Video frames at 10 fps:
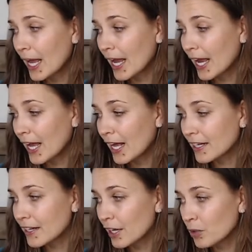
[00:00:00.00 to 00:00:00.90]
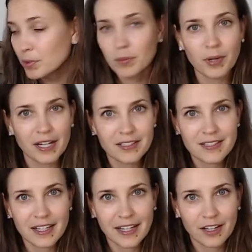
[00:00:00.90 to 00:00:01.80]
and I hope you'll practice
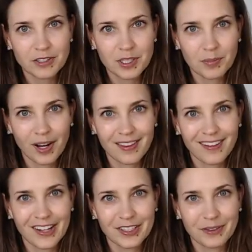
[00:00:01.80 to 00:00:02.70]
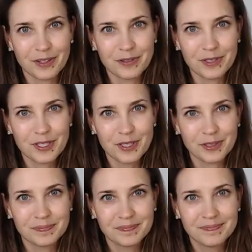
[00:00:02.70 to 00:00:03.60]
that counting breath on your own too.
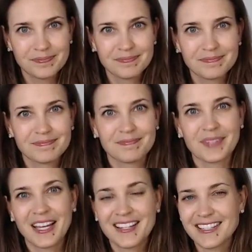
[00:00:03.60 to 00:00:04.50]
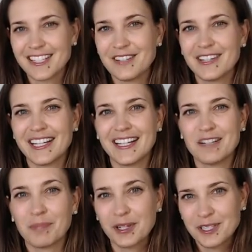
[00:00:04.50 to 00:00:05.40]
See you in
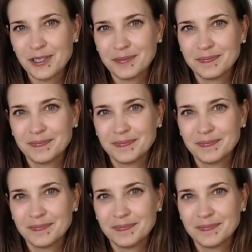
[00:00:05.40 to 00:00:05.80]
part 2.